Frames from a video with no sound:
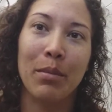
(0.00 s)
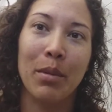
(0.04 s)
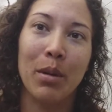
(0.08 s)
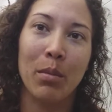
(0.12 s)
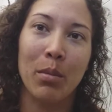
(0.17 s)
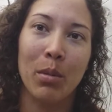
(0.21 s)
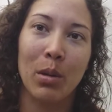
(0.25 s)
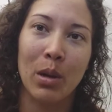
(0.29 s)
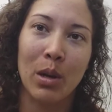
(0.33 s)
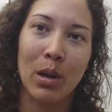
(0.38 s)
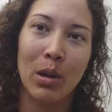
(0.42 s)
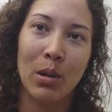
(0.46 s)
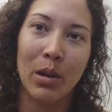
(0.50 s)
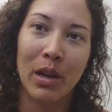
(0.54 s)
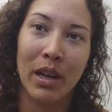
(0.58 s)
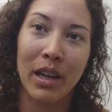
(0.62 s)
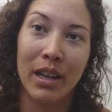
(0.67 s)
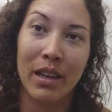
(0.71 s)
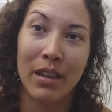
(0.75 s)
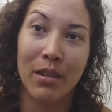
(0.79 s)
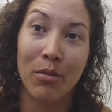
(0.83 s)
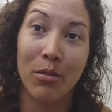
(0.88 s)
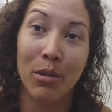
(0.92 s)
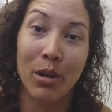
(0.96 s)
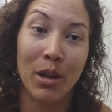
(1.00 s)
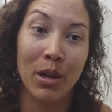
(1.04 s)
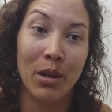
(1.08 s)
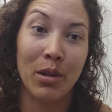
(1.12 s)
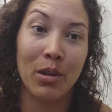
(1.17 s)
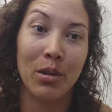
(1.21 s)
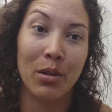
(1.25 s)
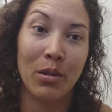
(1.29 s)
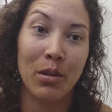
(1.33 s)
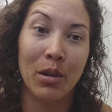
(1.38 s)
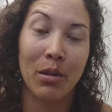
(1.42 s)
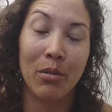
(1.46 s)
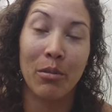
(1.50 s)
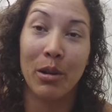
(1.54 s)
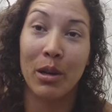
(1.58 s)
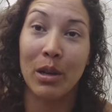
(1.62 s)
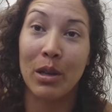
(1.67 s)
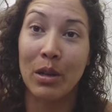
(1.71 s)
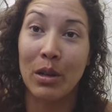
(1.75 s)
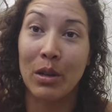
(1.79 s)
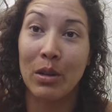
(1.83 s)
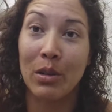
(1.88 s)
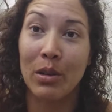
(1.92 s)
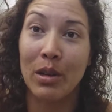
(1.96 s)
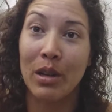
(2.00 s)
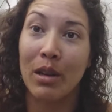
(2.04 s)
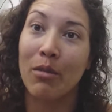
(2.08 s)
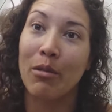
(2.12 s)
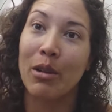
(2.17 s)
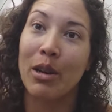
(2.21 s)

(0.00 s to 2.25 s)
people know ahead what you're doing, where you're going,